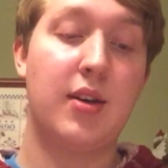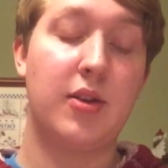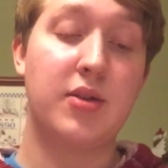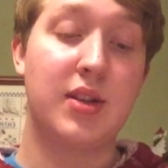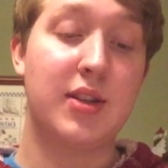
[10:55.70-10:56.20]

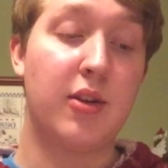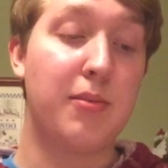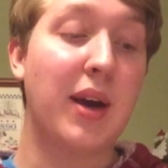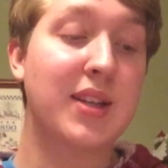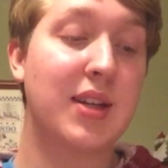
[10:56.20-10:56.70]
those considered
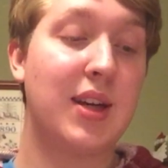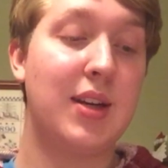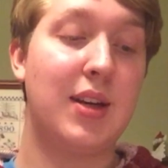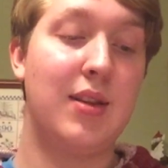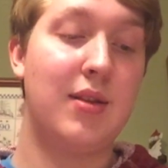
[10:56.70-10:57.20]

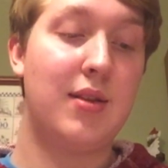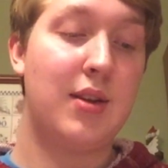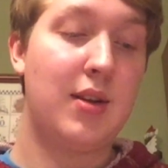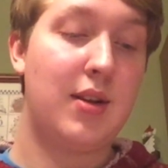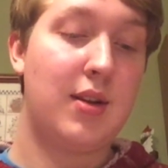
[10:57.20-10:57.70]
Mexican
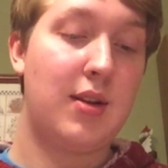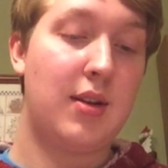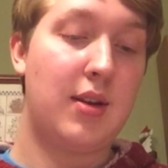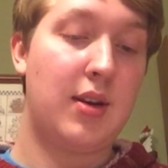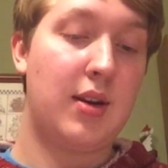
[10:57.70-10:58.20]

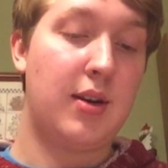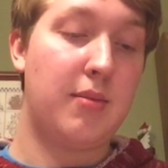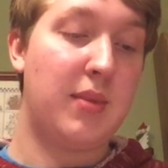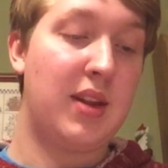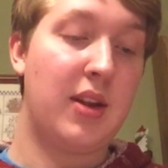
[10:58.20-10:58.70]

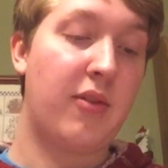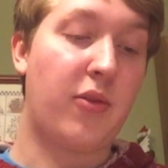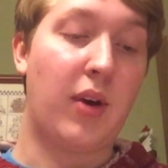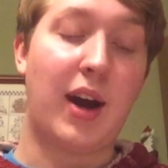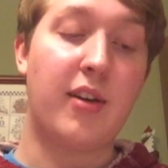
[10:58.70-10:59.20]
and
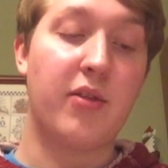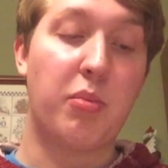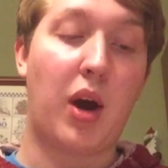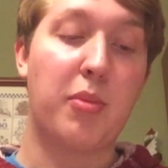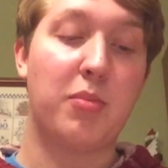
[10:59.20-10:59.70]
therefore out of the
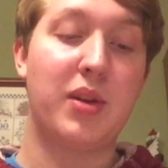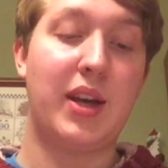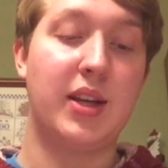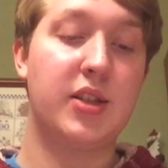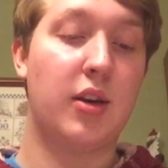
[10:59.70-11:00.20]
proper
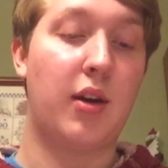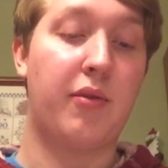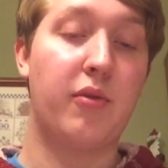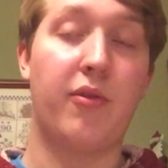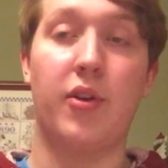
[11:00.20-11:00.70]
place are
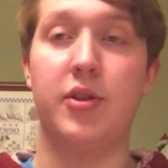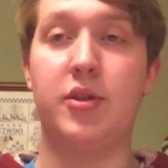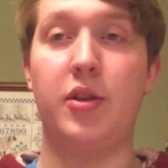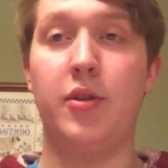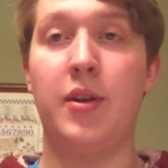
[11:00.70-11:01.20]
often referred
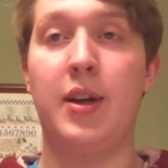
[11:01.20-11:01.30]
to